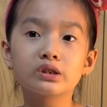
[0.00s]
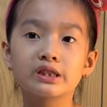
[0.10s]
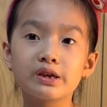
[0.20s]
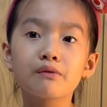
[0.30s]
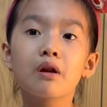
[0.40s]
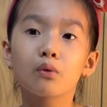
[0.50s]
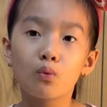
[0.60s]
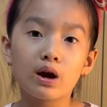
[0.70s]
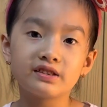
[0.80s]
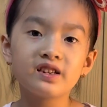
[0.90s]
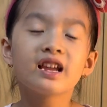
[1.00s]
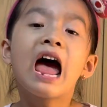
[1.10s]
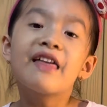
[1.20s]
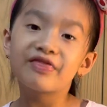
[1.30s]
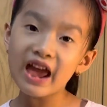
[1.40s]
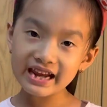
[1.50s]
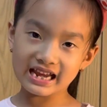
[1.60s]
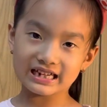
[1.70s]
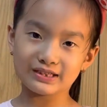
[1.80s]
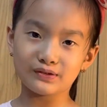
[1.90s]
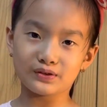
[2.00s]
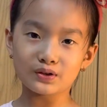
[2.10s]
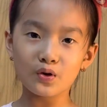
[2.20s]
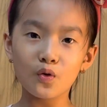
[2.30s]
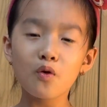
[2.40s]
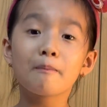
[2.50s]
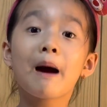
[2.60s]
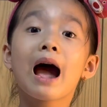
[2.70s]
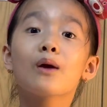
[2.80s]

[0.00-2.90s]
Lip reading: Student watching, they get to school by